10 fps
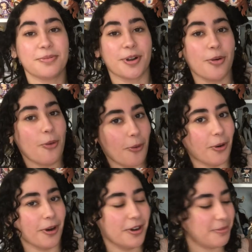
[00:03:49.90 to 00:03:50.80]

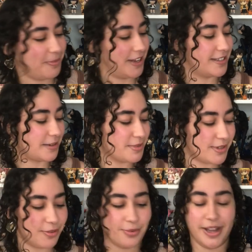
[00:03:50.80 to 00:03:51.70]
record, because I'm
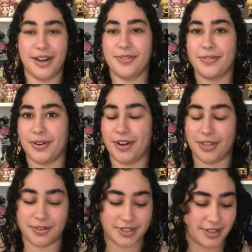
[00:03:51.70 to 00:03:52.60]
still waiting for
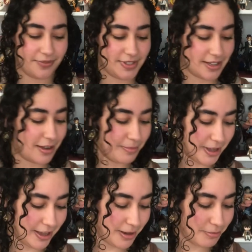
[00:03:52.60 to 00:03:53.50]
other stuff to come
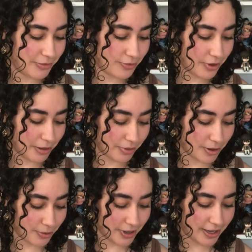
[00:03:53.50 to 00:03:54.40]
in before I
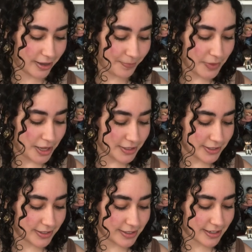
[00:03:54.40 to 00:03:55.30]
record it.
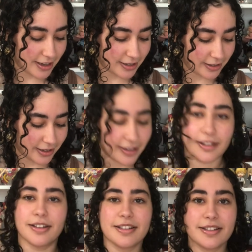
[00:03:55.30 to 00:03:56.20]
So this is kind of like
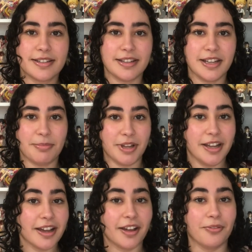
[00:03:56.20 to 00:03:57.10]
a sneak
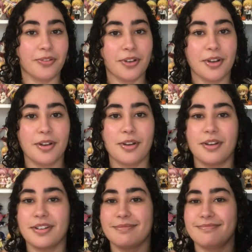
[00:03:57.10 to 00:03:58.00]
peek of
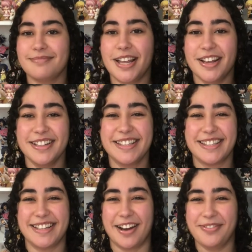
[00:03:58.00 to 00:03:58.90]

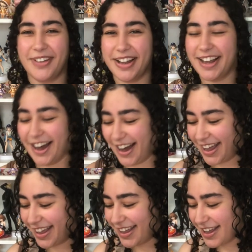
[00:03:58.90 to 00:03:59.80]
stuff I got